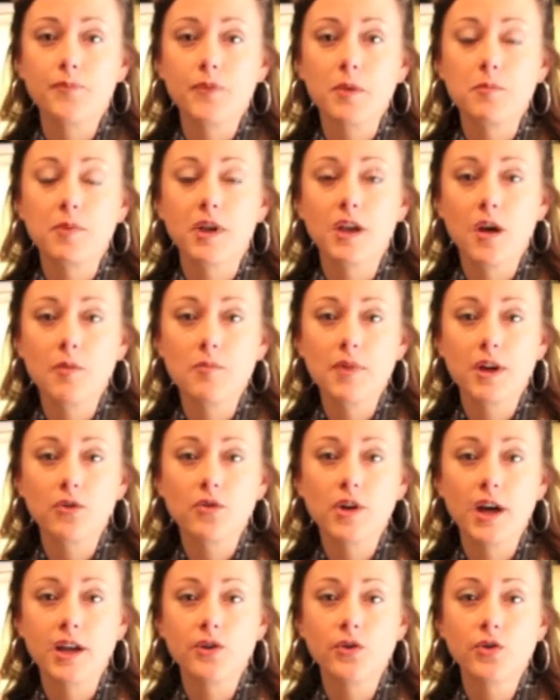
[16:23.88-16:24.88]
become better
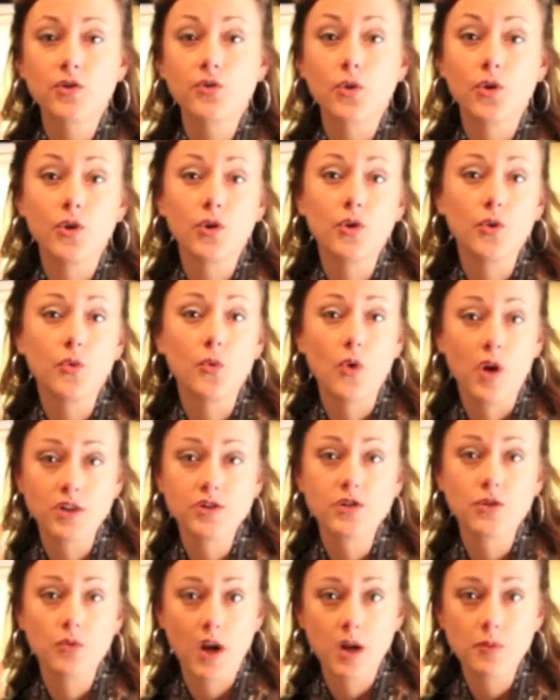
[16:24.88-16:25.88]
writers or who want
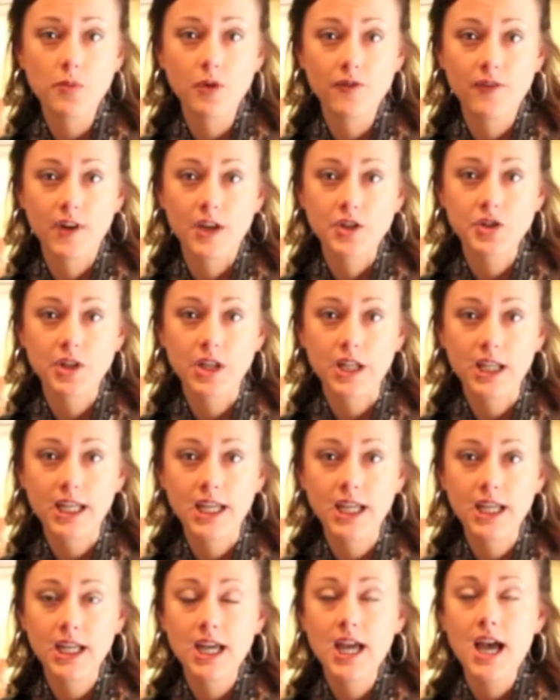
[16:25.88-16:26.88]
to write
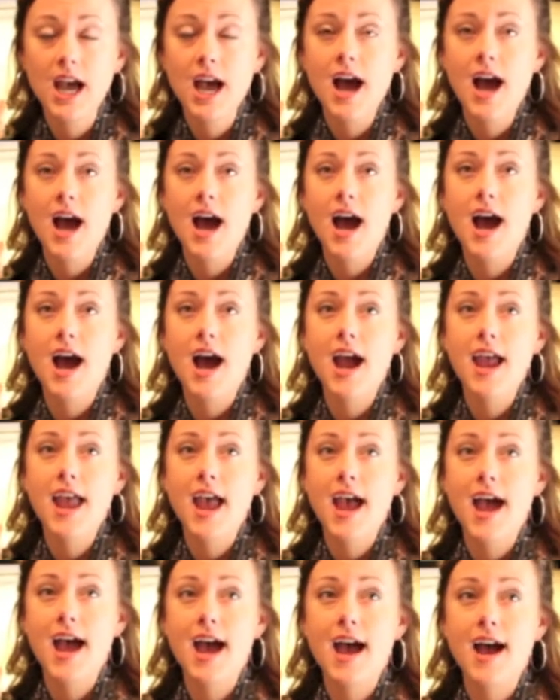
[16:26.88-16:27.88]
professionally. I
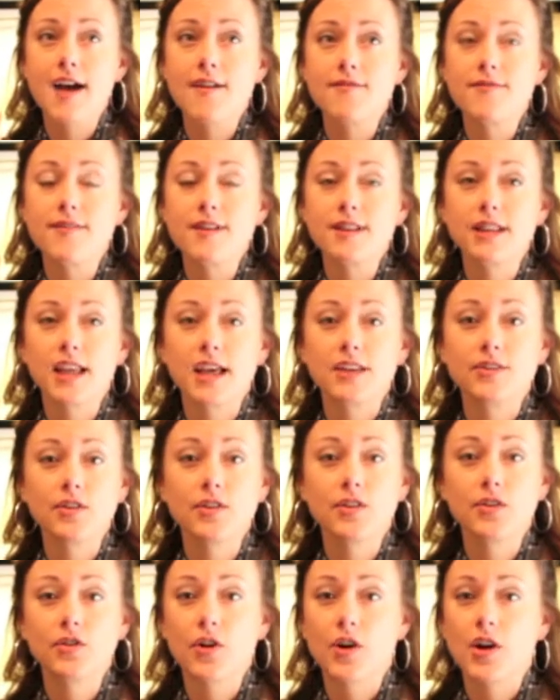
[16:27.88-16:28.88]
have
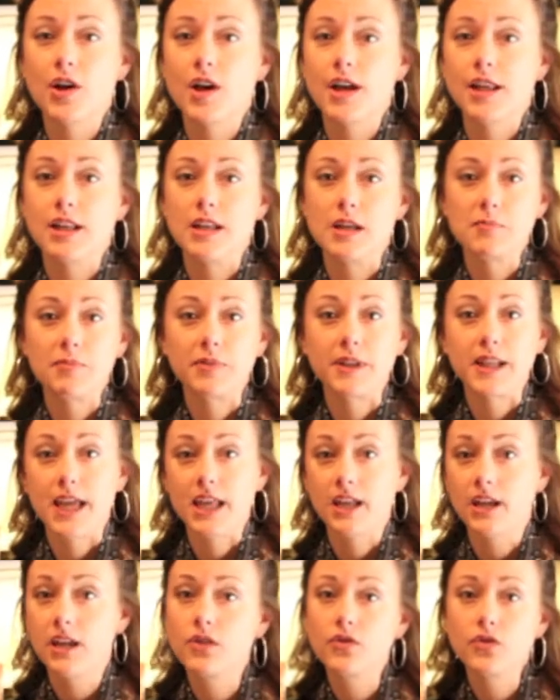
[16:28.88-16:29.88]
lessons on
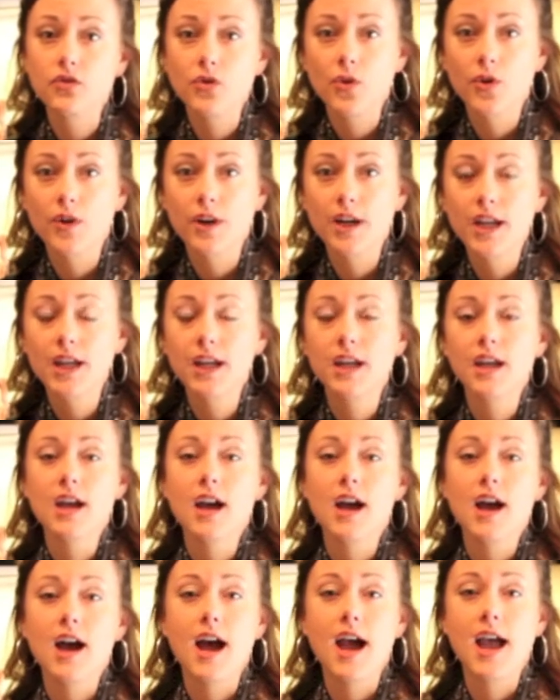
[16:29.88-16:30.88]
planning a story.
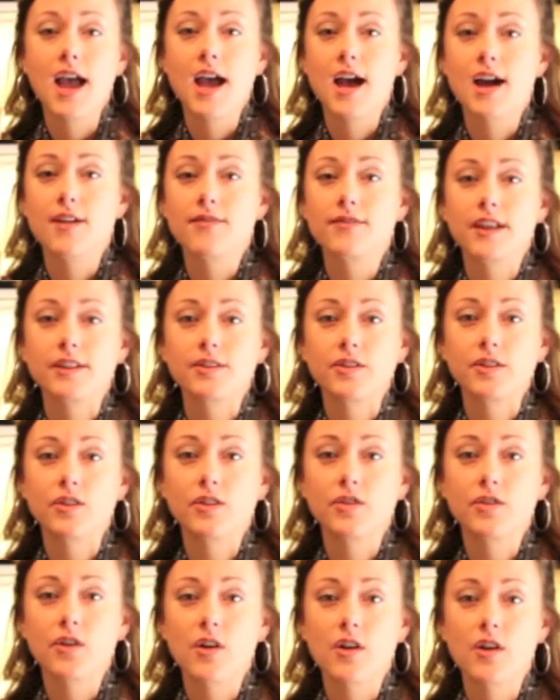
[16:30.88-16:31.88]
I have
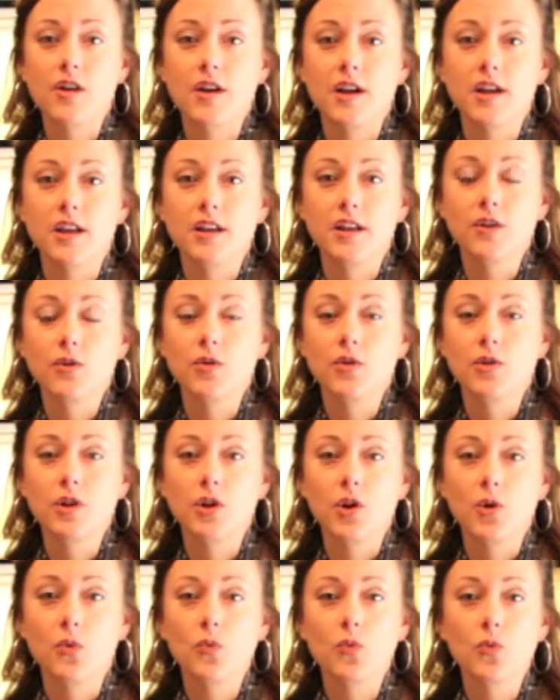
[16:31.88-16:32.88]
lessons on, you
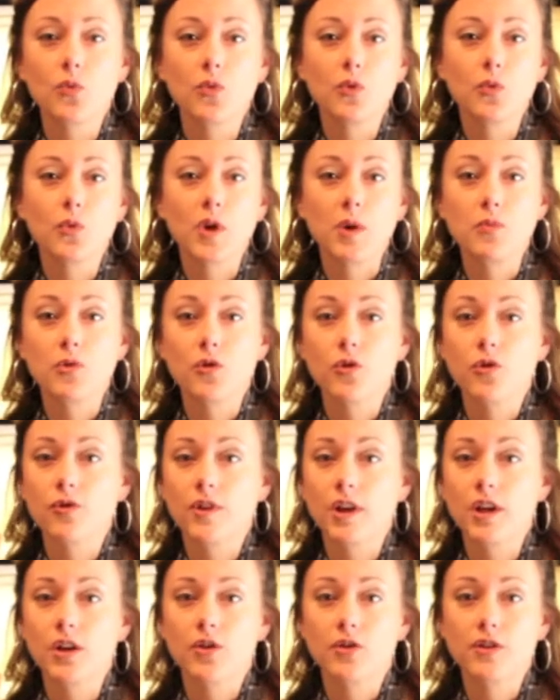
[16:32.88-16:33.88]
know,
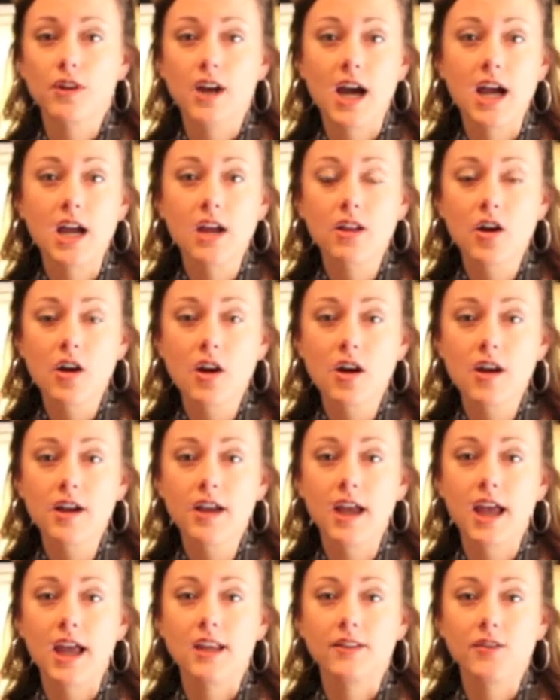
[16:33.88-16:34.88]
improving your dialogue
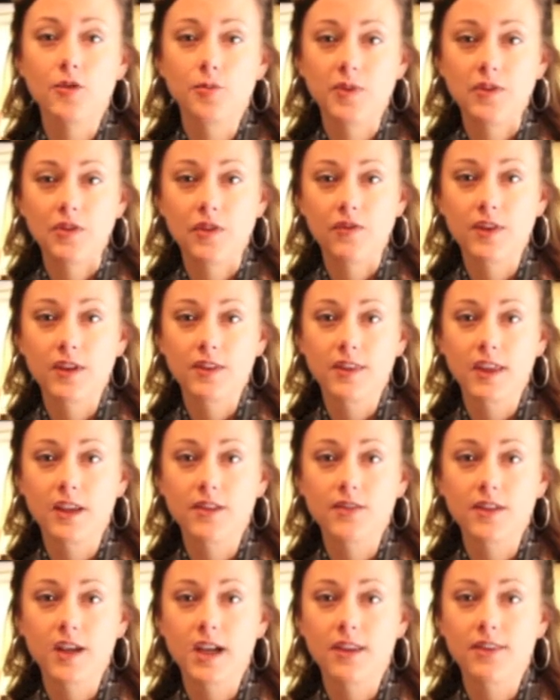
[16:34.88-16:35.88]
and specific
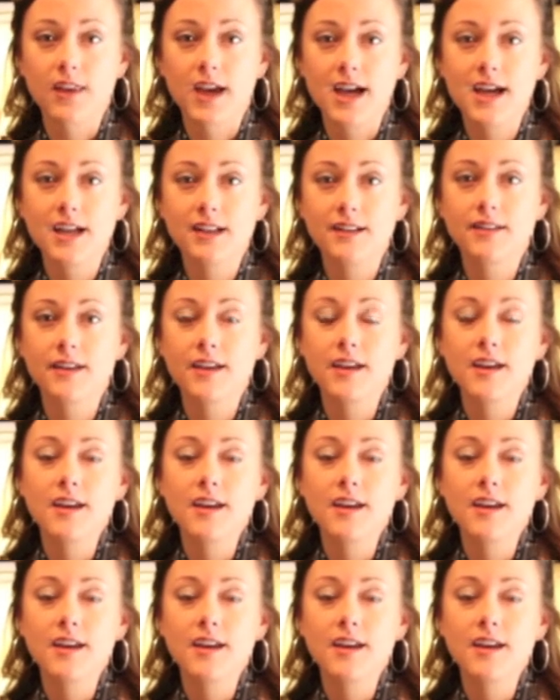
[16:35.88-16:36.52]
things like that.